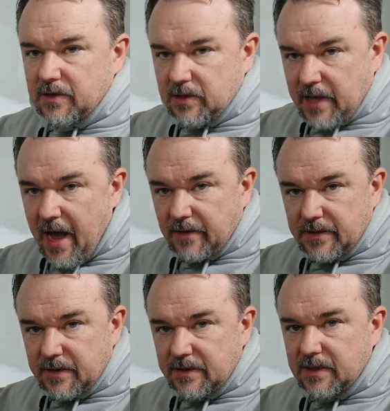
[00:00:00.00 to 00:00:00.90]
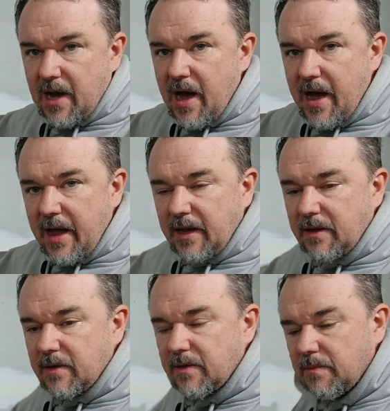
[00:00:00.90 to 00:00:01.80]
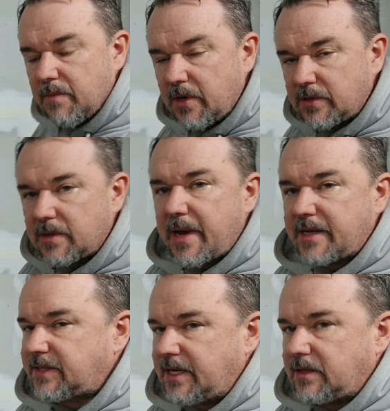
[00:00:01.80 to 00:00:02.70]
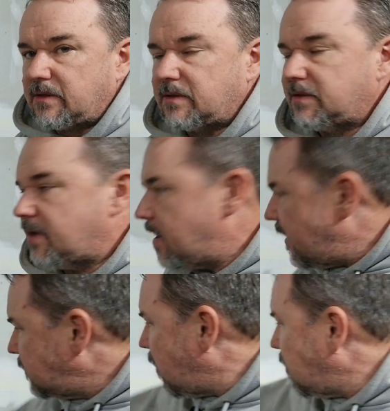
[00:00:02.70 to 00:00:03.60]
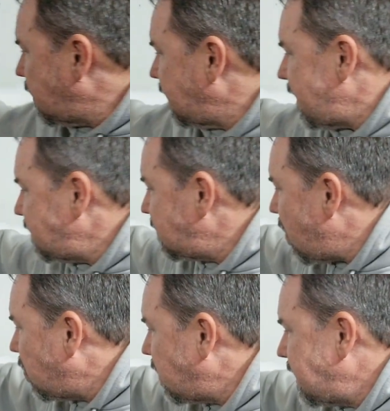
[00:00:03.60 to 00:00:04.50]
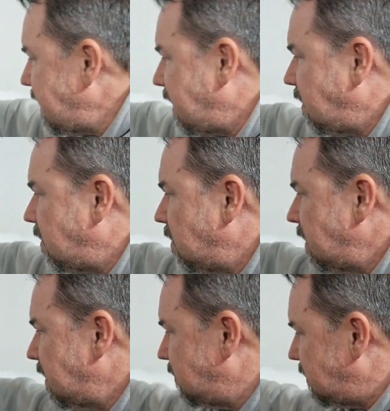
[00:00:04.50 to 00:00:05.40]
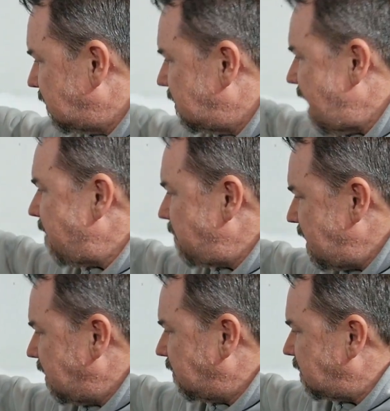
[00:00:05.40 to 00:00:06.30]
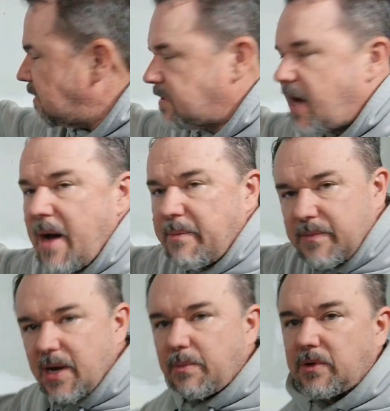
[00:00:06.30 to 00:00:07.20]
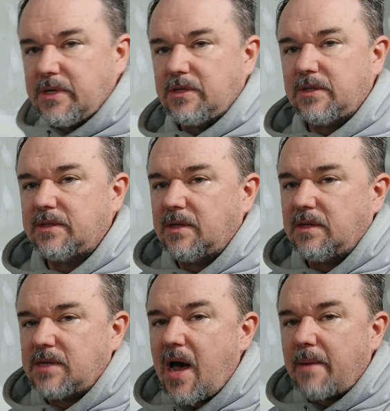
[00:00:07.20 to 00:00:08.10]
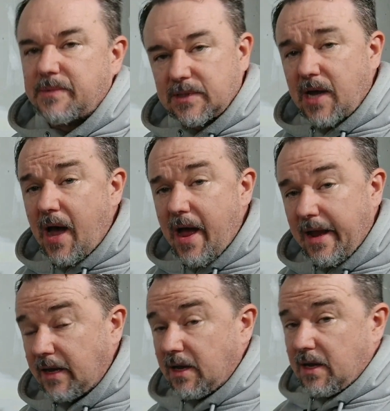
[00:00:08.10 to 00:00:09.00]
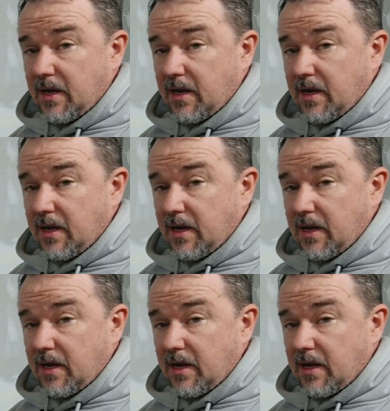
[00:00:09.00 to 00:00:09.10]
clouds in the sky. Most of my scenes, that's all I need is just that piece in the top, a couple inches in the top, sky,